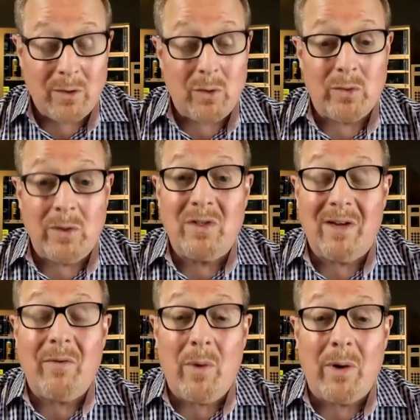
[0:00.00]
So since
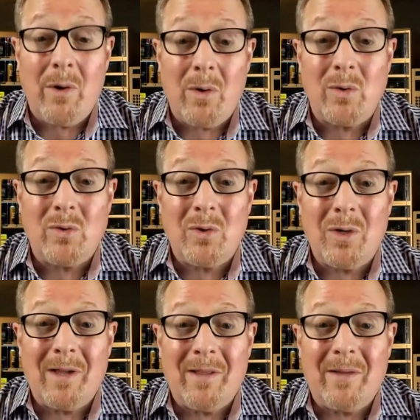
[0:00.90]
everyone knows
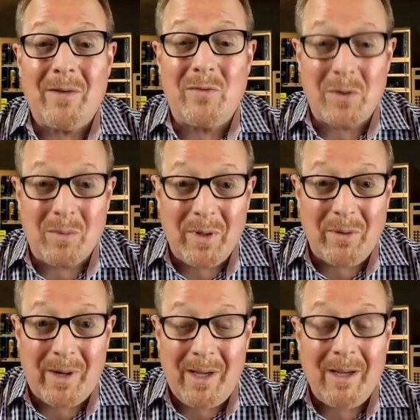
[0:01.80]
there's
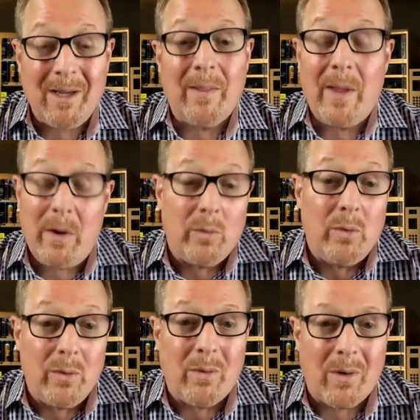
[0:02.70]
visibility, they don't
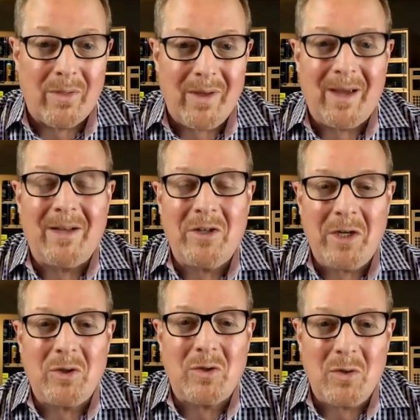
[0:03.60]
do the wrong thing. It
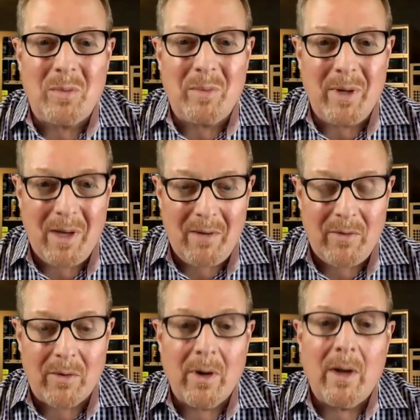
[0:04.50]
changes human
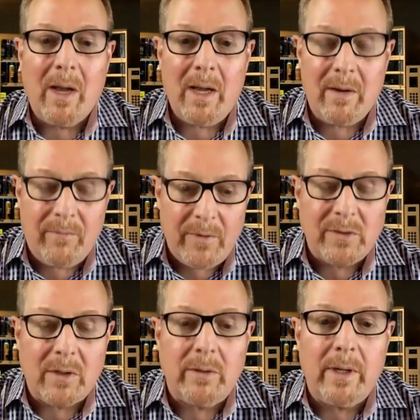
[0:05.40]
behavior, and it
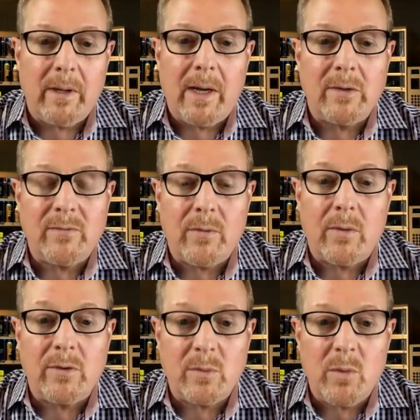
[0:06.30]
physically allows
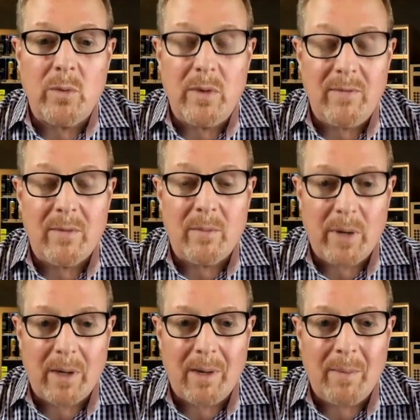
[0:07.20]
for a smooth, even
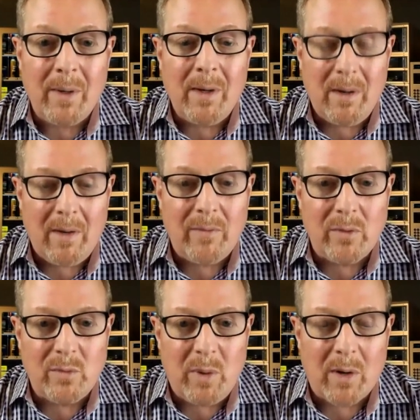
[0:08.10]
pickup of
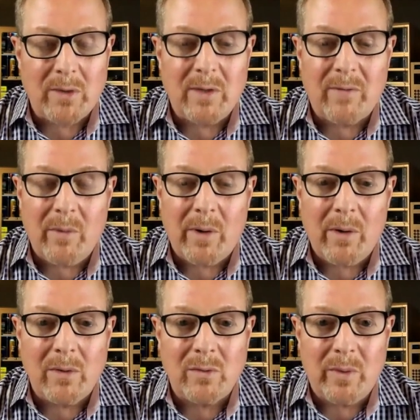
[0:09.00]
those parts. Everyone
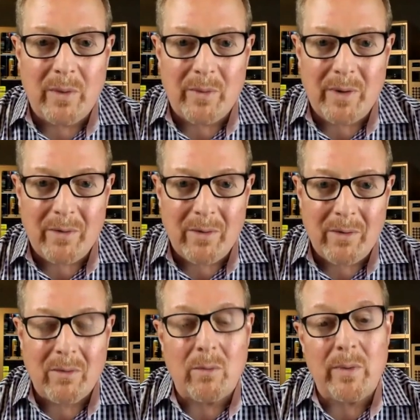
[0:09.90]
knows when they're
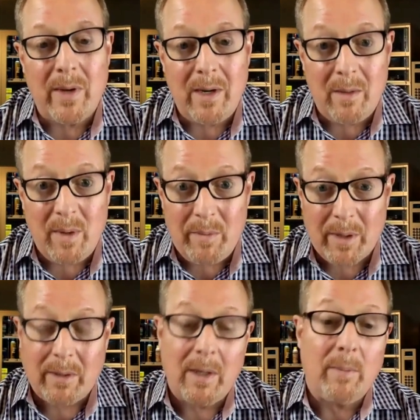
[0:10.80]
returned or when they need to be
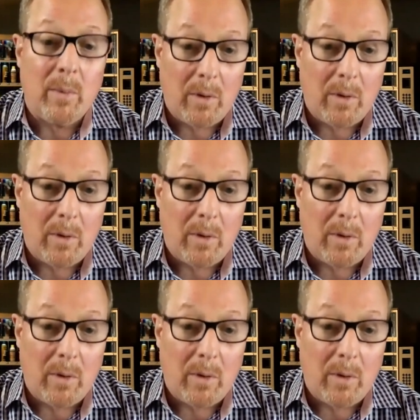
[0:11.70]
picked up,